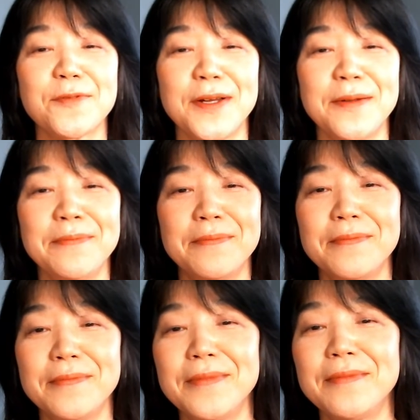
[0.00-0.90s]
one,
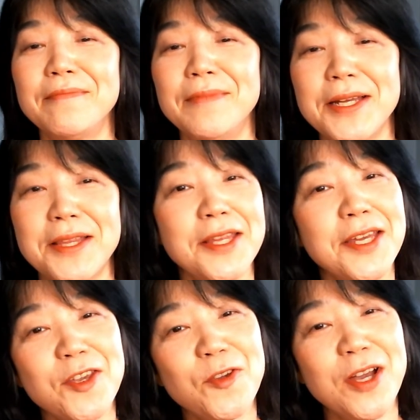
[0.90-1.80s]
I
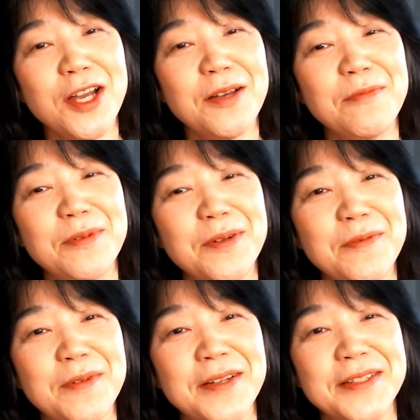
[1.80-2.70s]
think you have
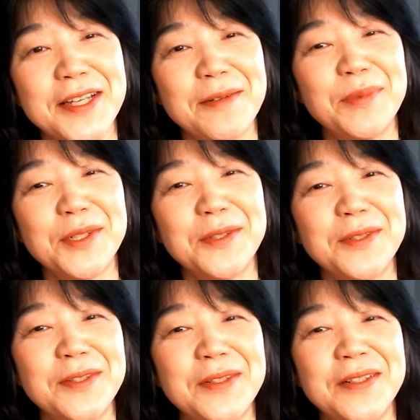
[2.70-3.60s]
some
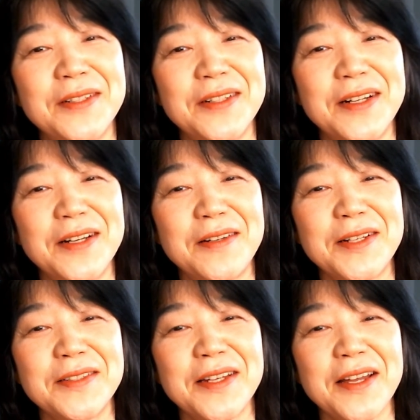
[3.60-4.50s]
ball
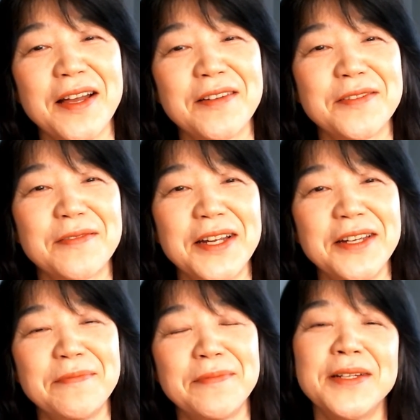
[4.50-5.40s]
around the house,
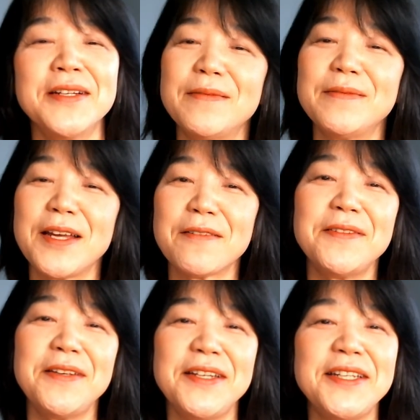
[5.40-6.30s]
right?
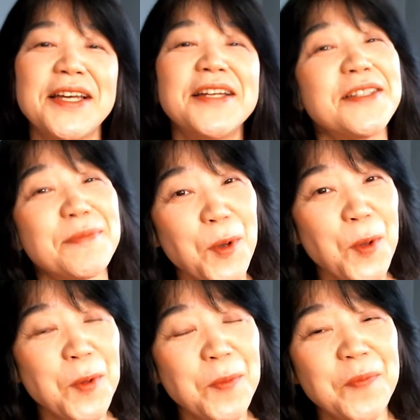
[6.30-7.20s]
Definitely tennis
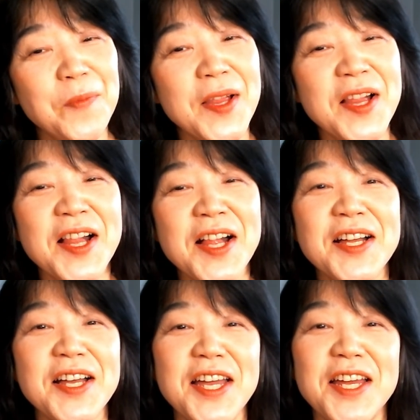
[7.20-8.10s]
ball.
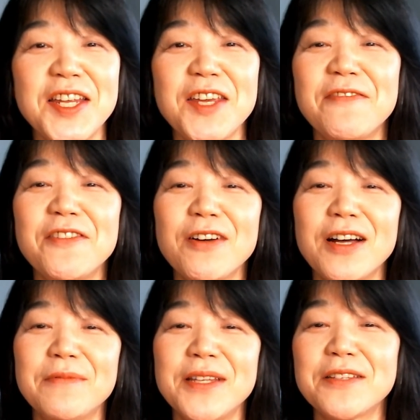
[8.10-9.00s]
And if you
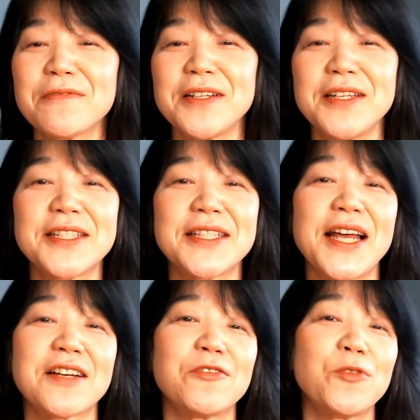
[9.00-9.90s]
have, this one is
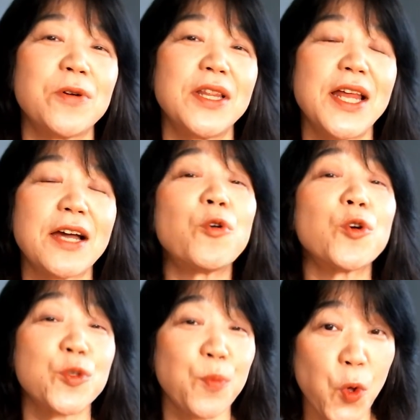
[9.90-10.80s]

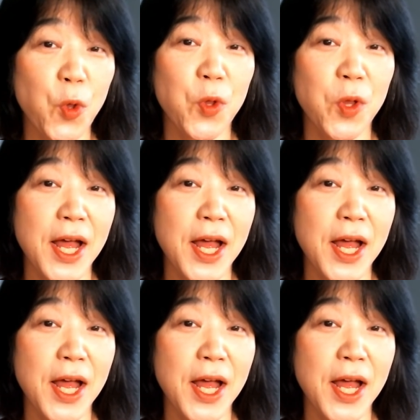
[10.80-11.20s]
lacrosse ball.